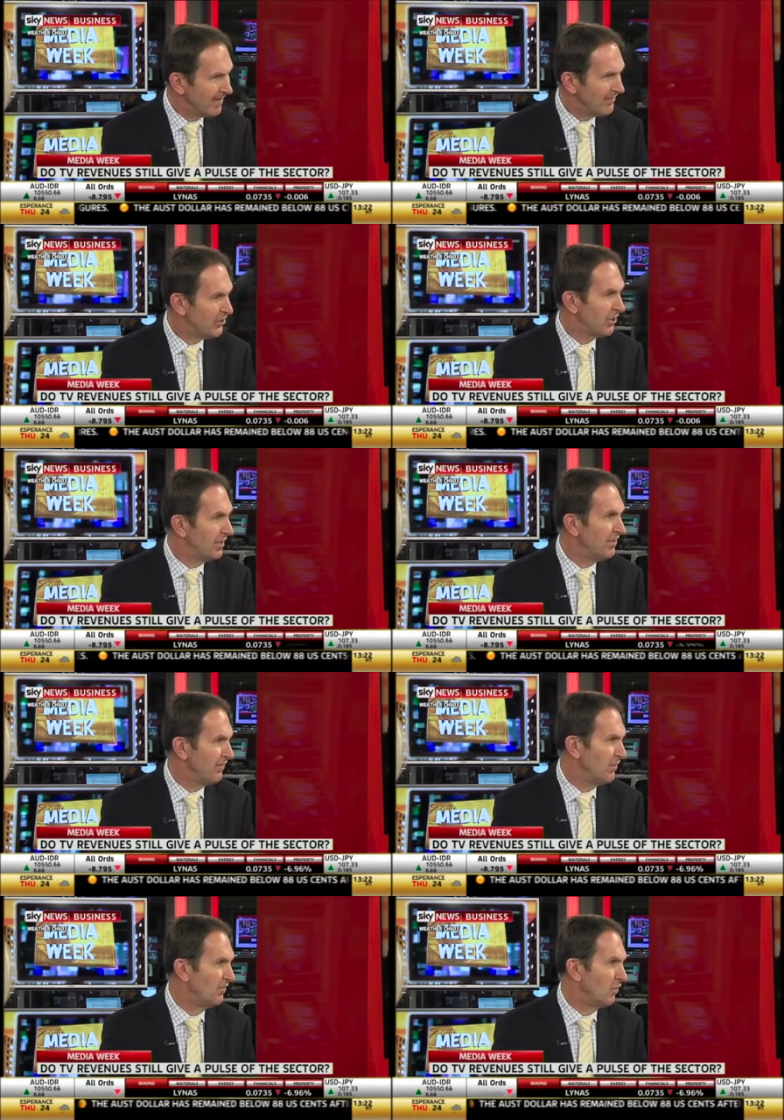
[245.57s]
you got any
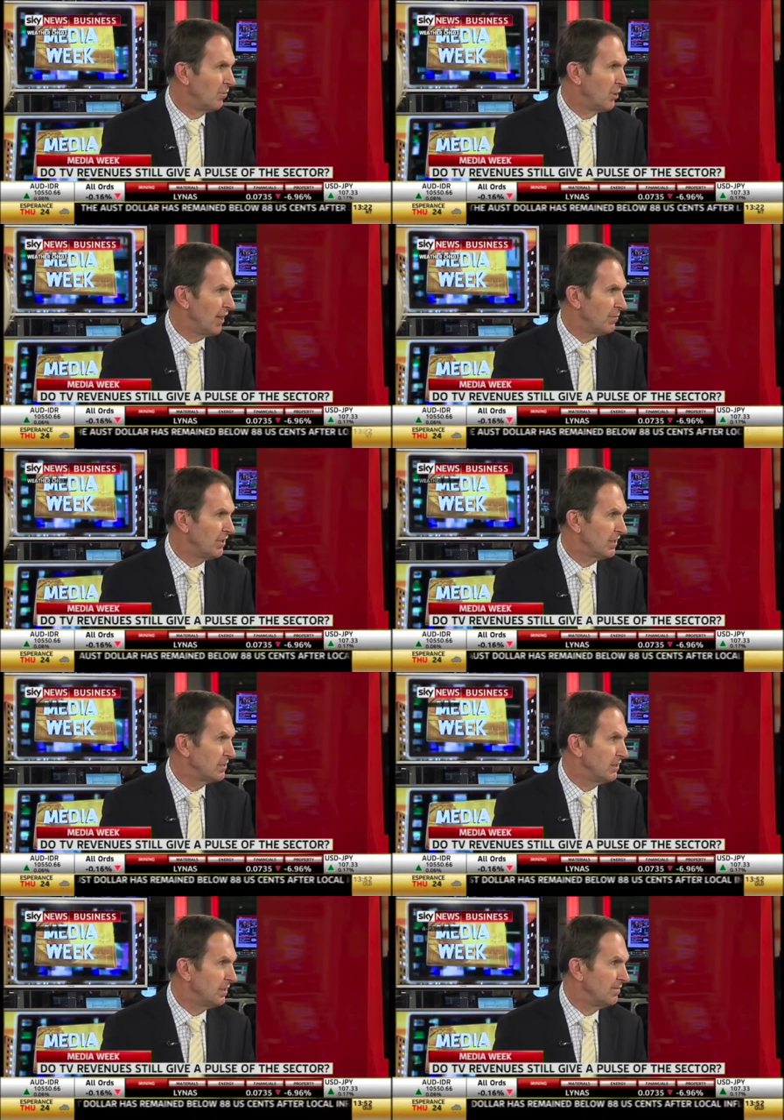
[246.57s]
feel for what might happen next year?